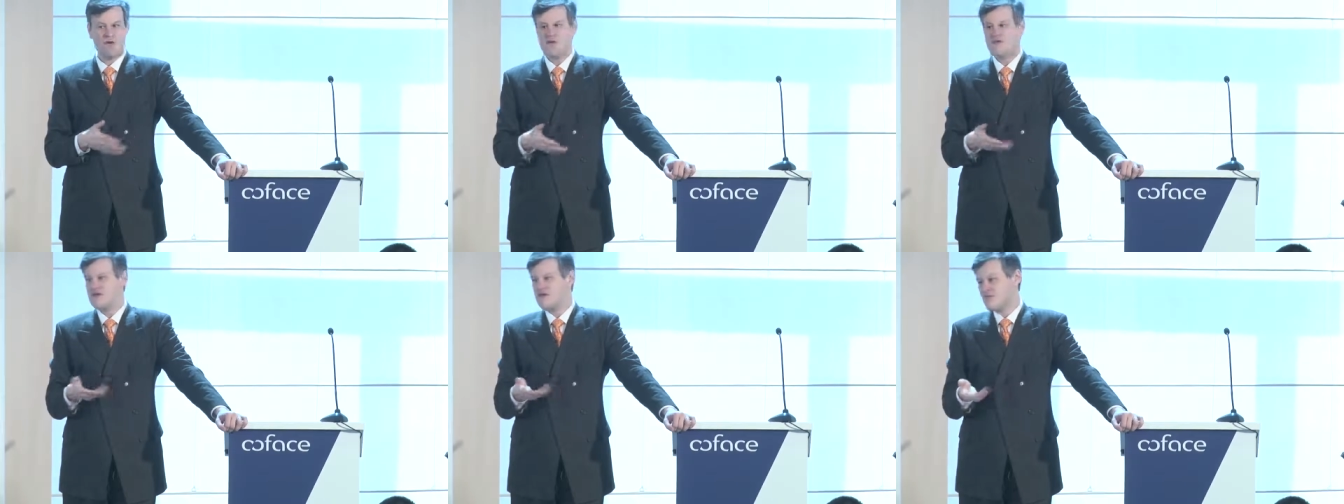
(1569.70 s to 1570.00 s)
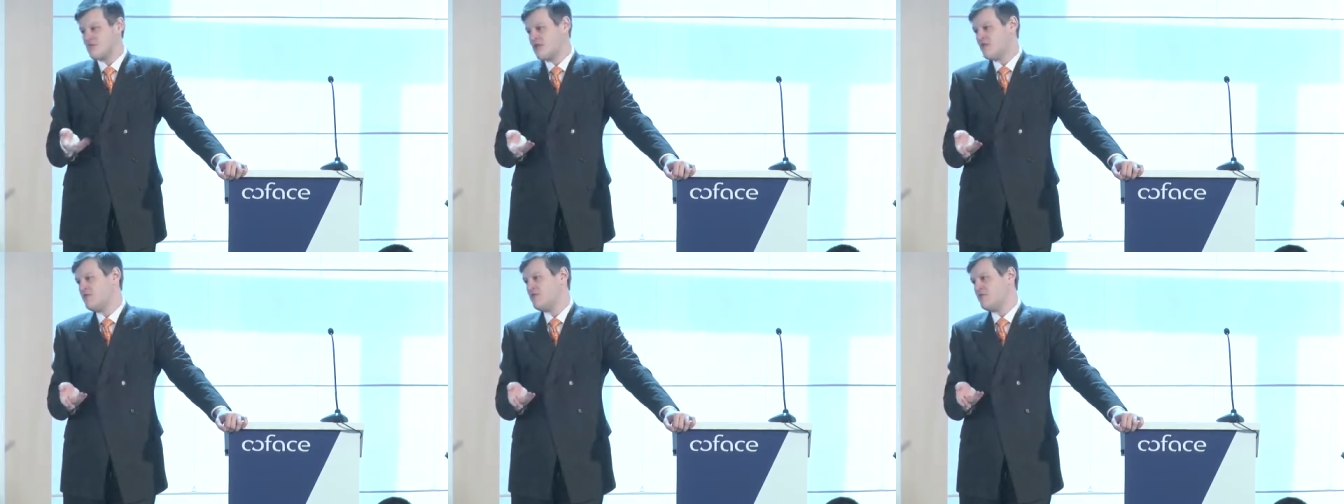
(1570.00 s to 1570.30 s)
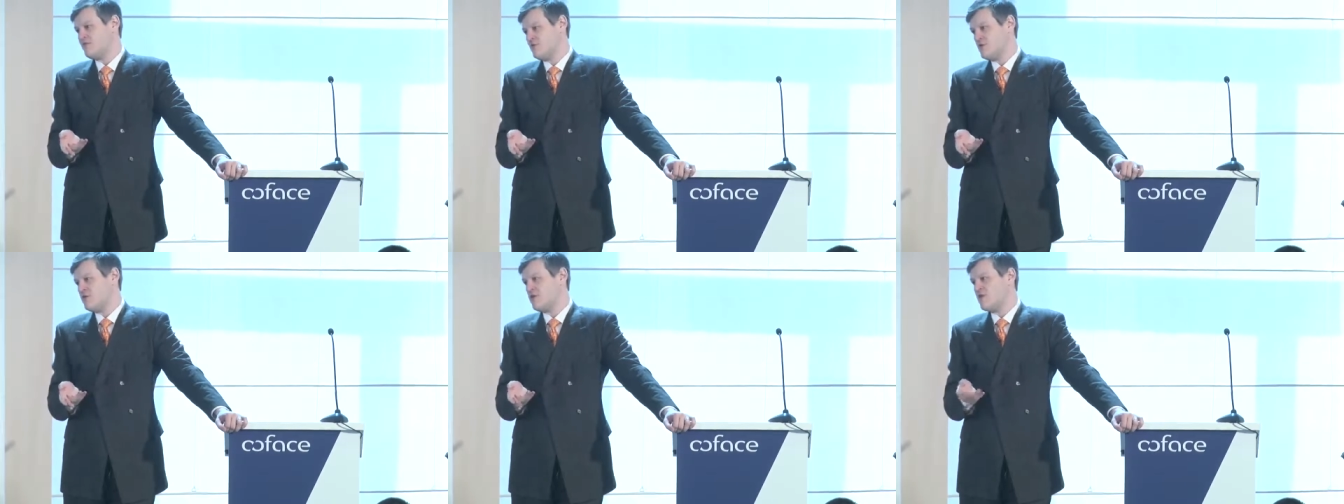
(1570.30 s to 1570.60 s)
those
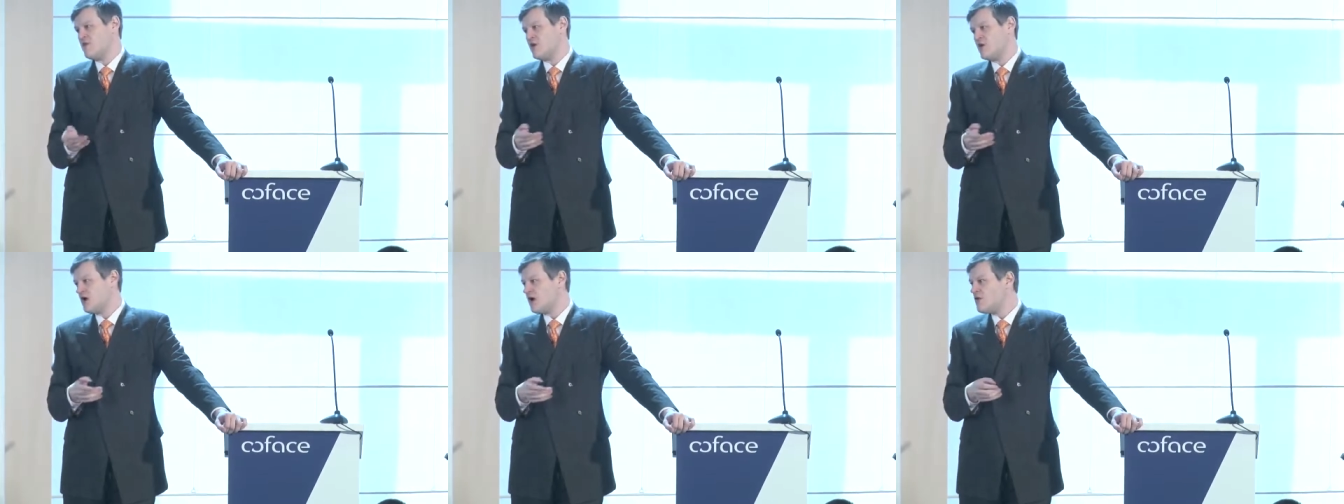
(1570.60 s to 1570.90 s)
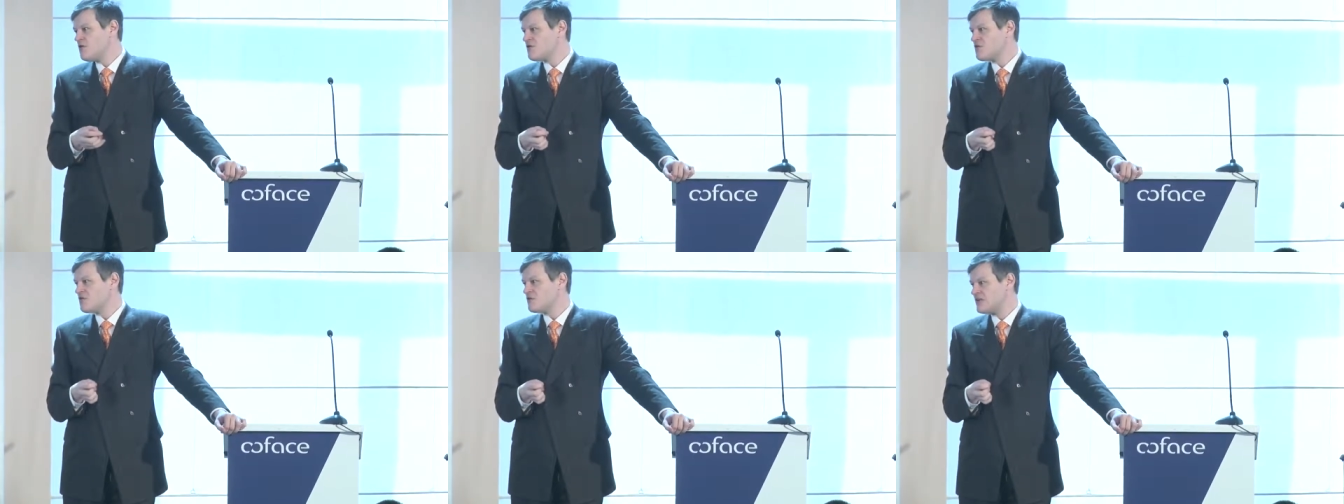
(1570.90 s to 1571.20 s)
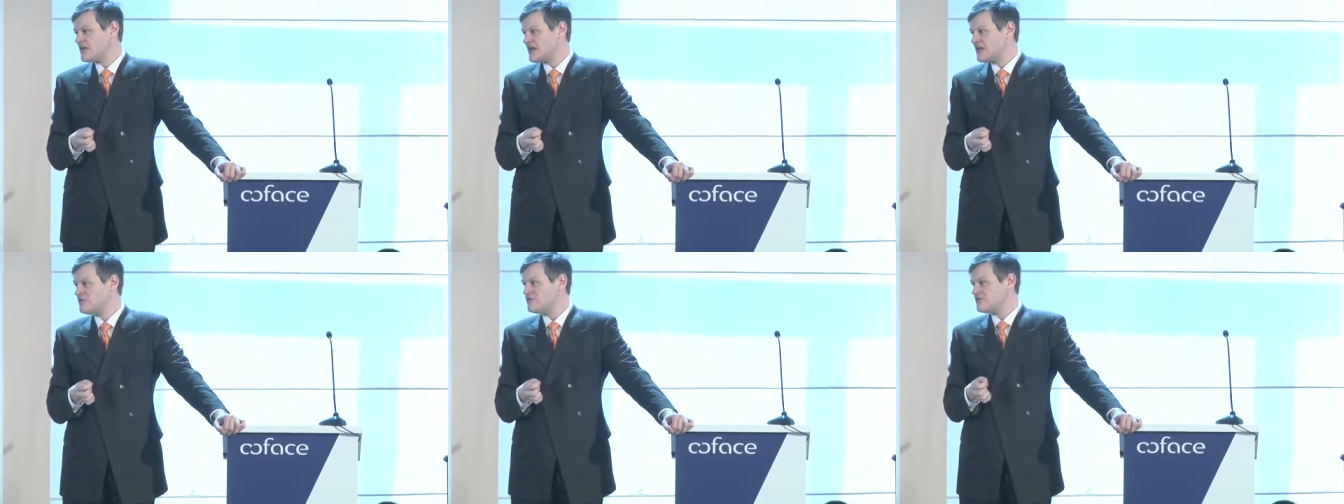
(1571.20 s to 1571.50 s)
extremist views are also
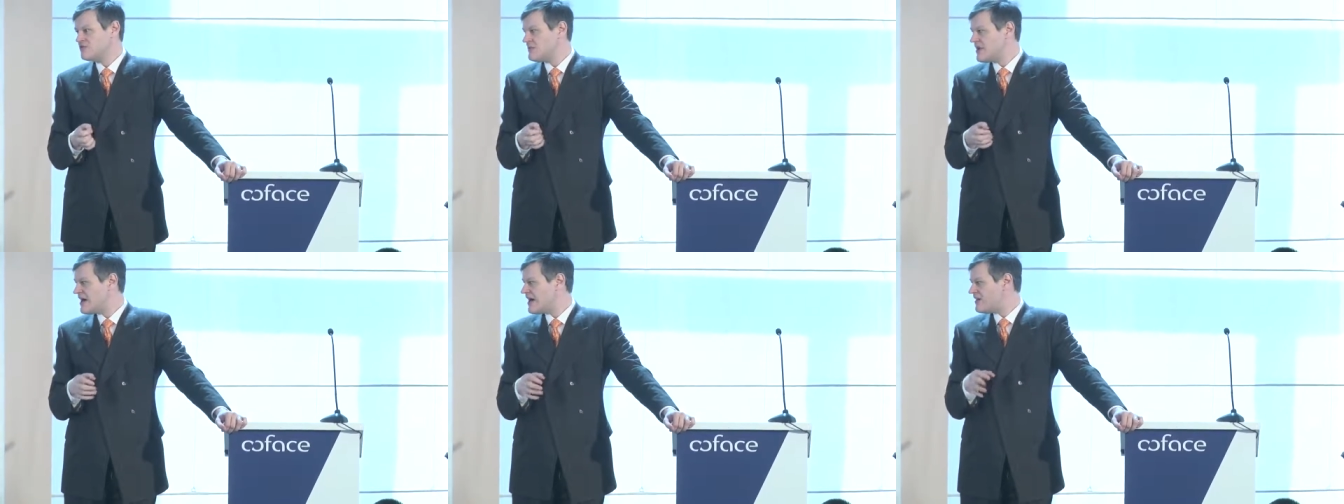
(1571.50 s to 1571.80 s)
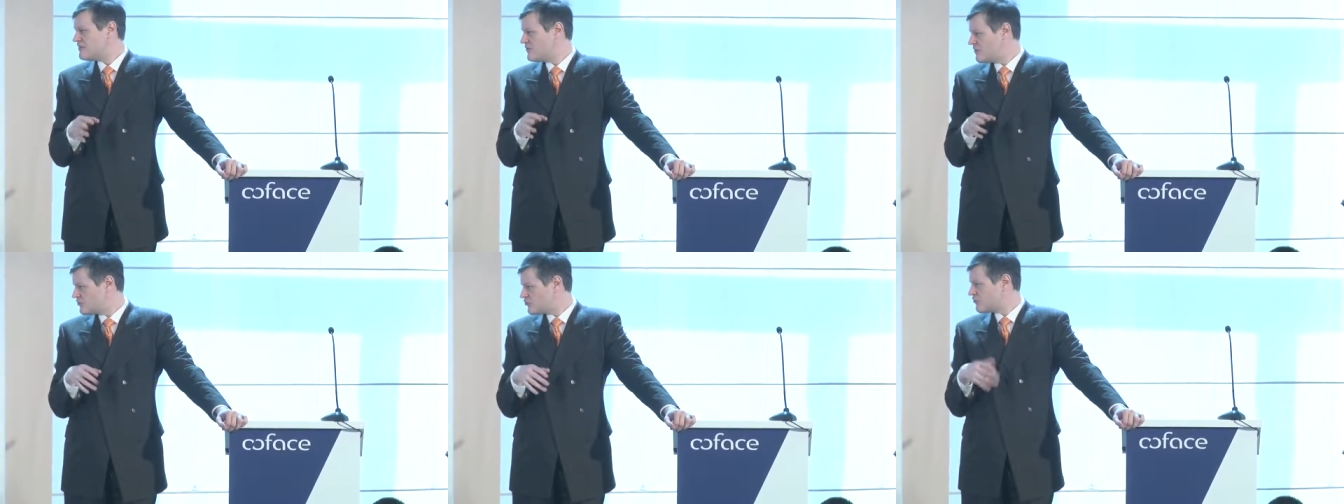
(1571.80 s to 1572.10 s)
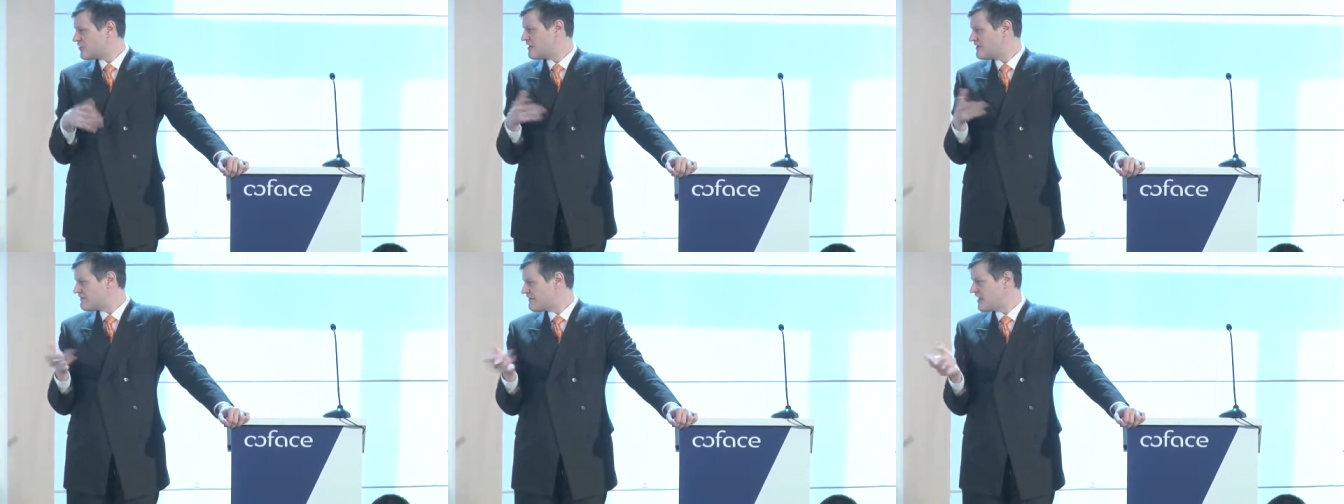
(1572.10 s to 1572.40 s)
linked to about
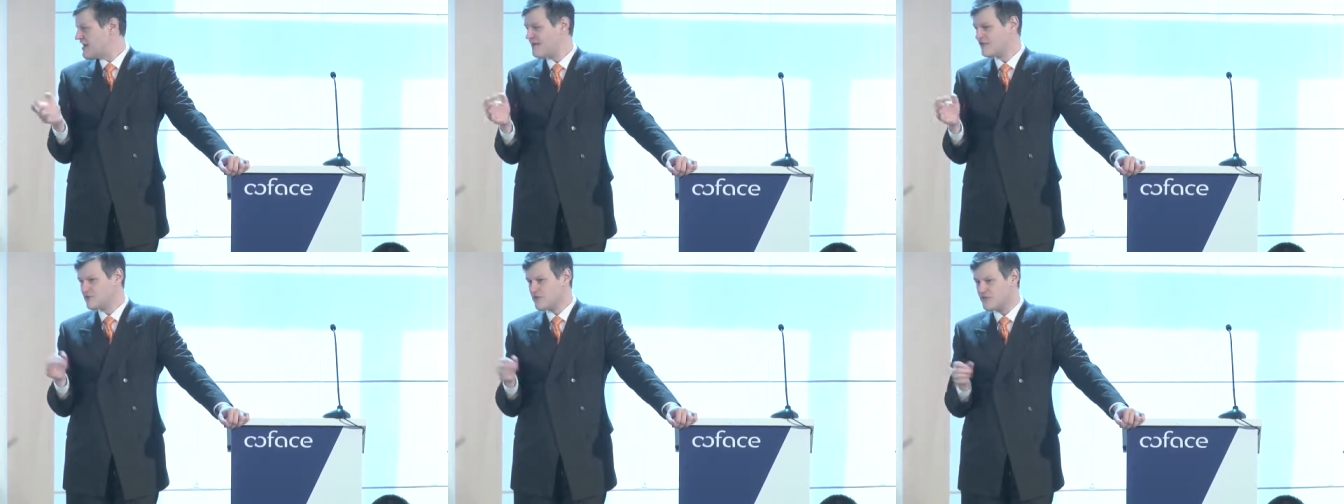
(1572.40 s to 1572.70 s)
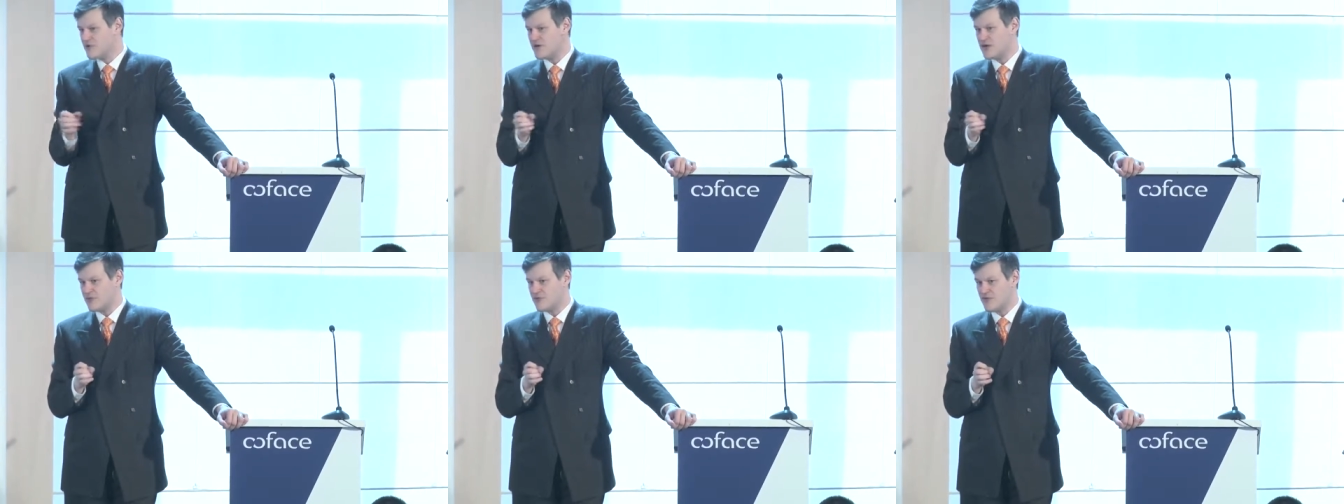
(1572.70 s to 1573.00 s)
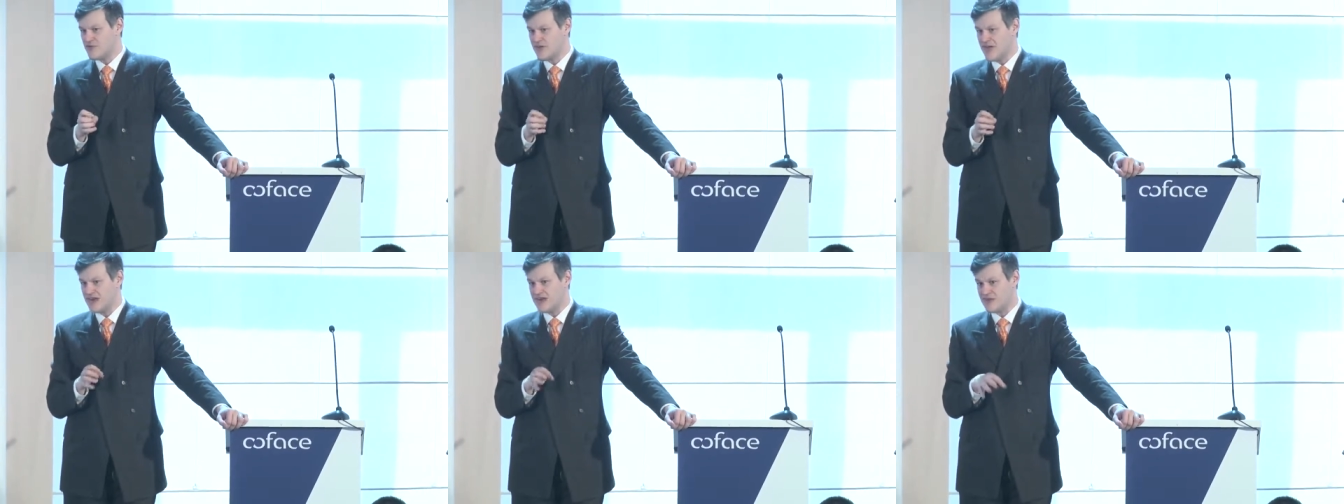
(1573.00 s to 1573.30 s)
25 to 30
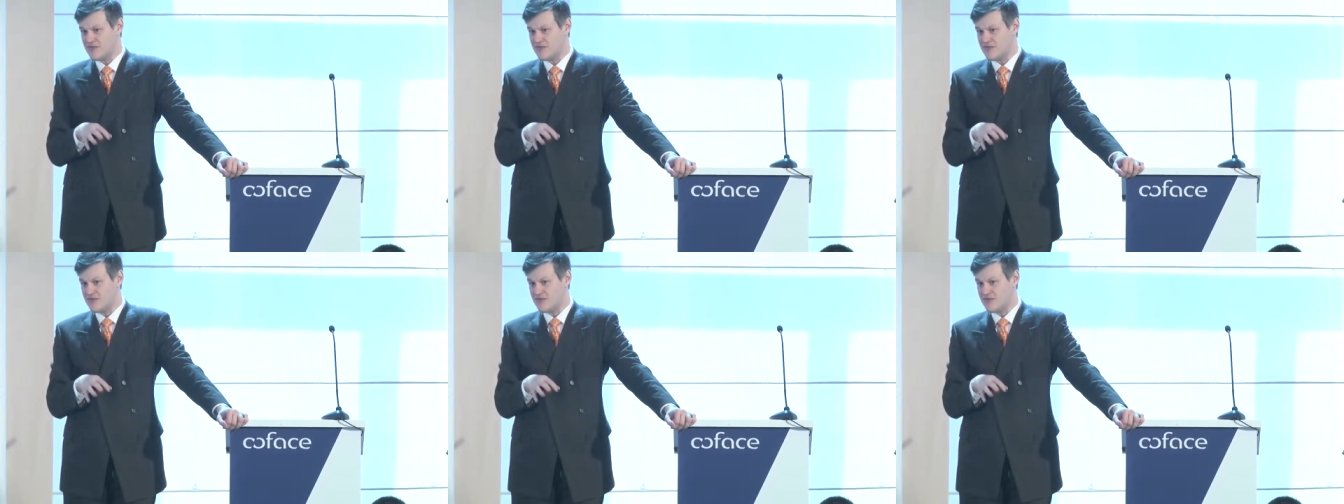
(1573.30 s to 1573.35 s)
percent,